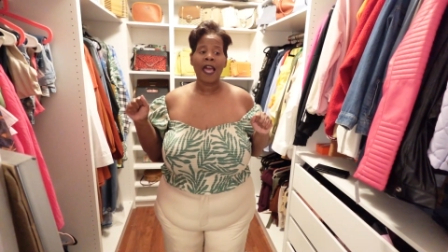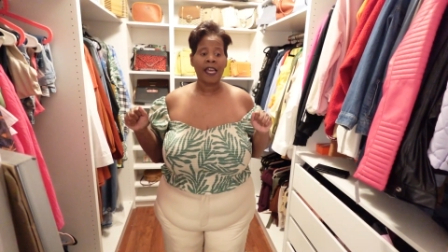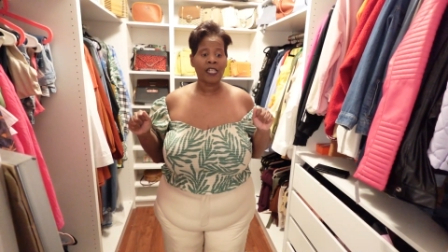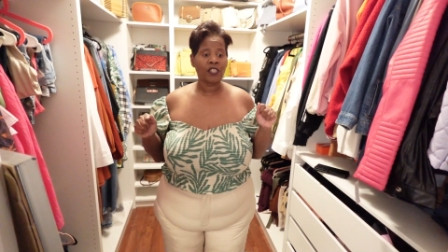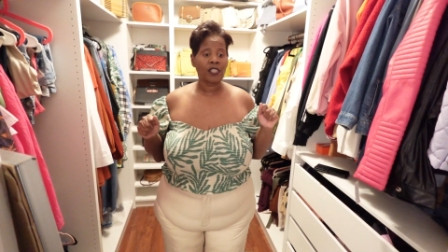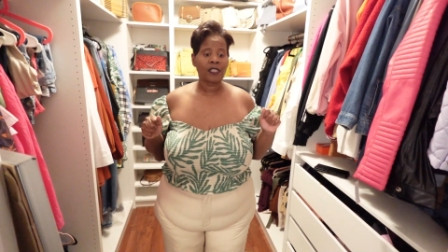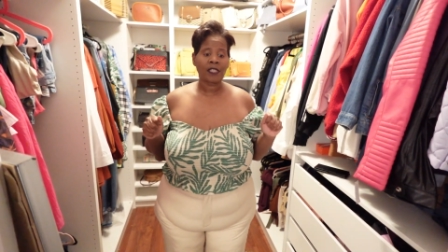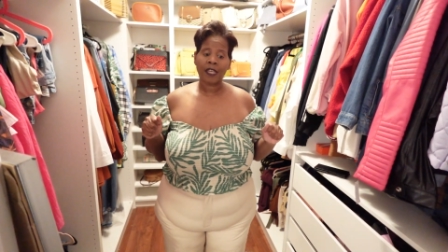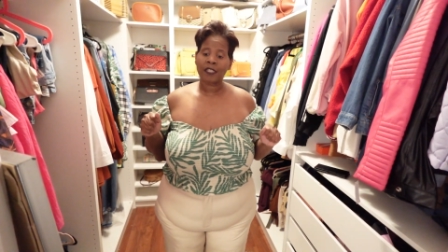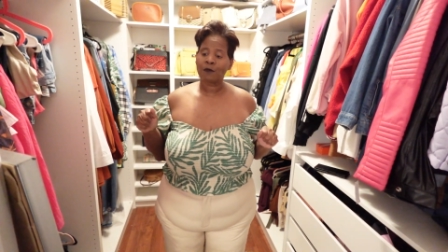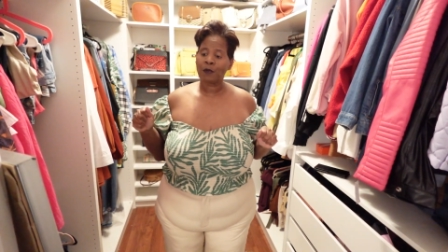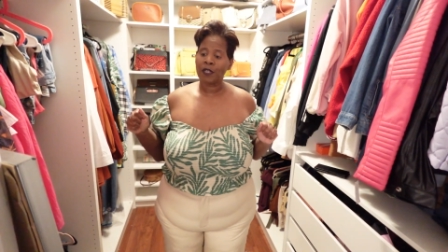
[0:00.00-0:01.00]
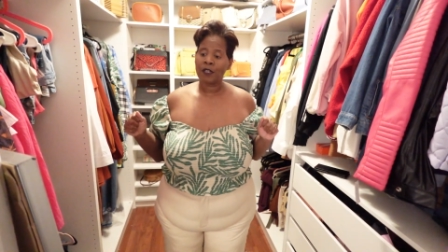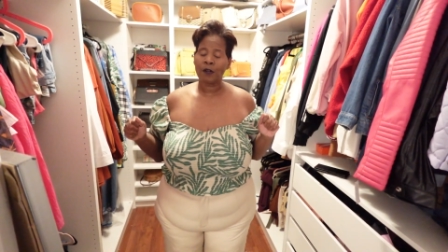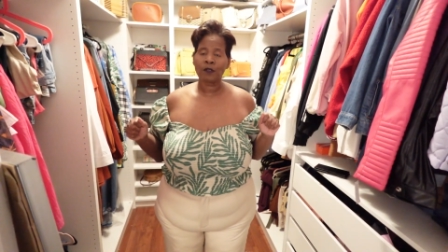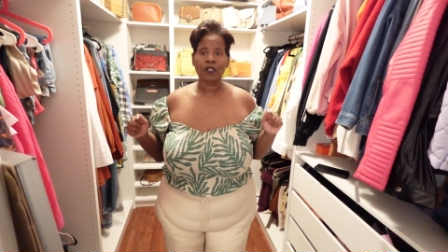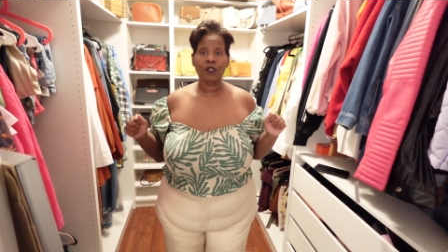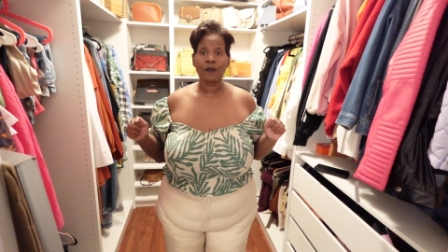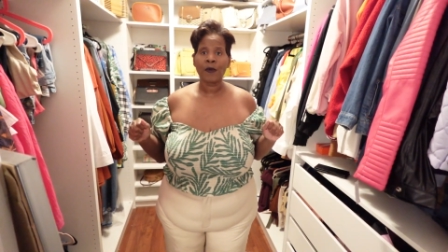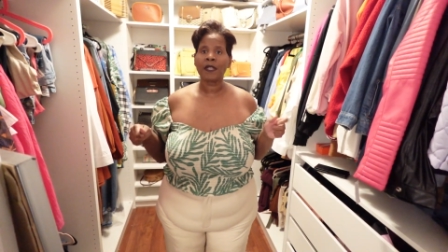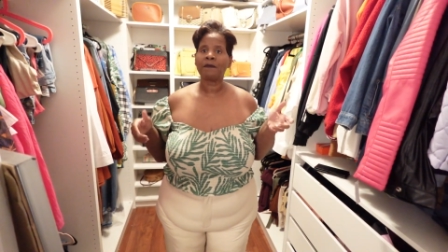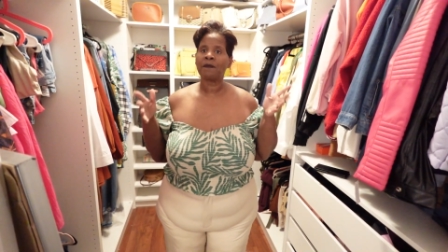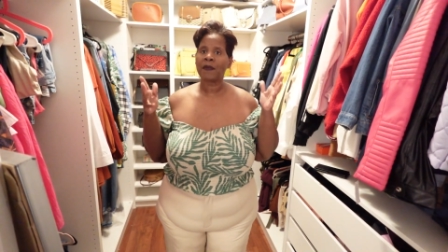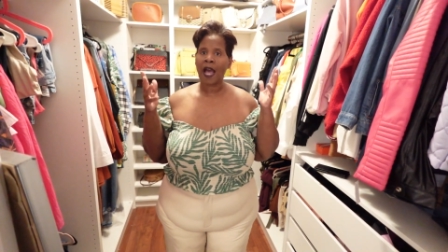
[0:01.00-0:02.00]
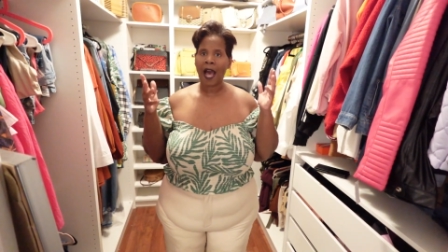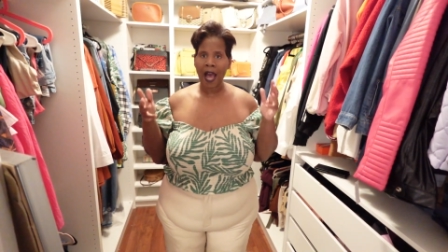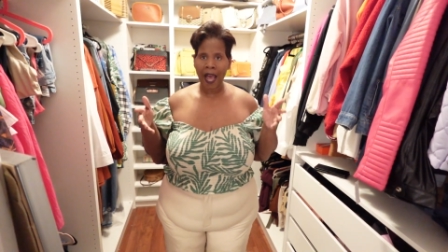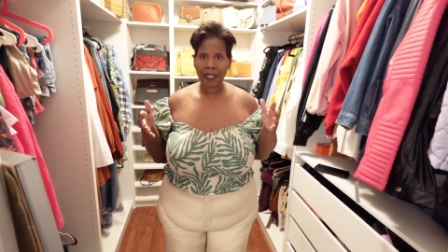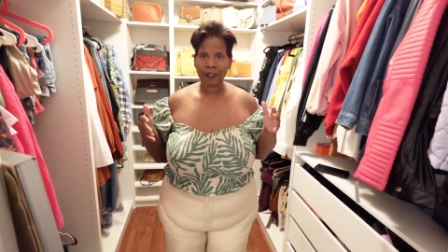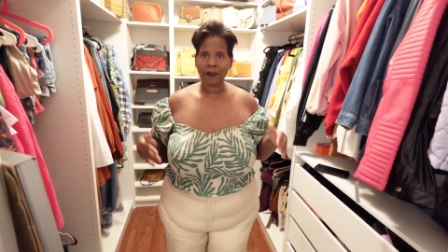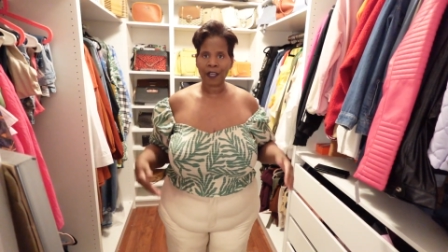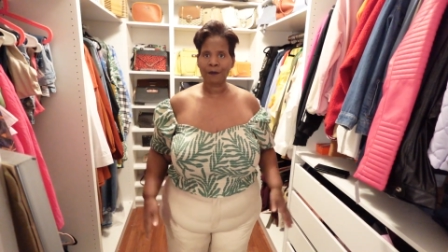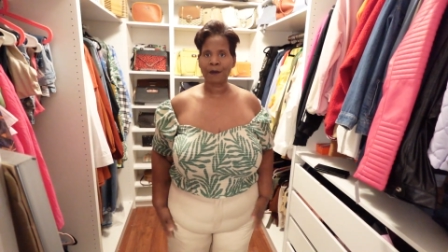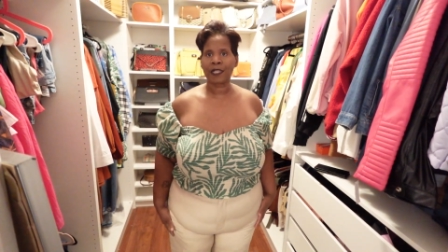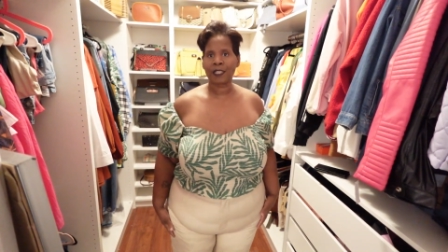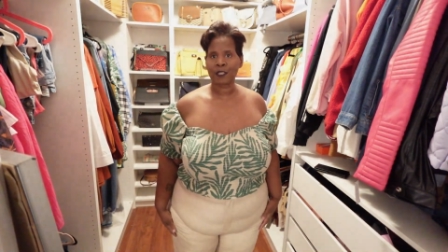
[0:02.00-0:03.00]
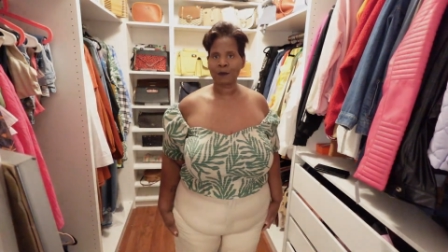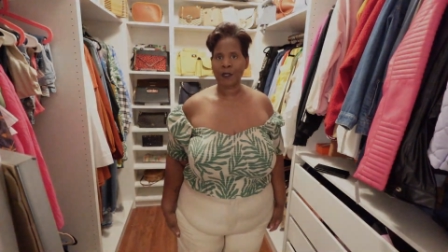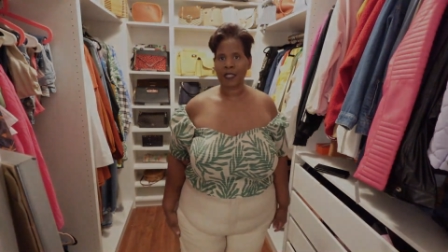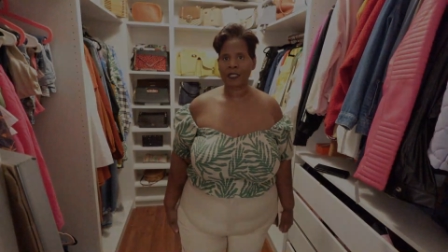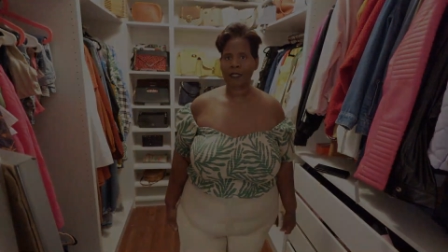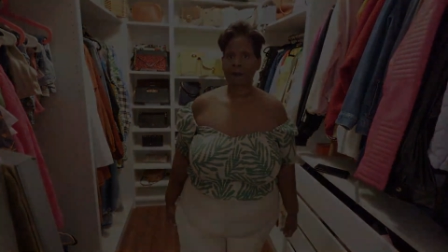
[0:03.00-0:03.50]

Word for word: edgy sex appeal to it highly recommend this piece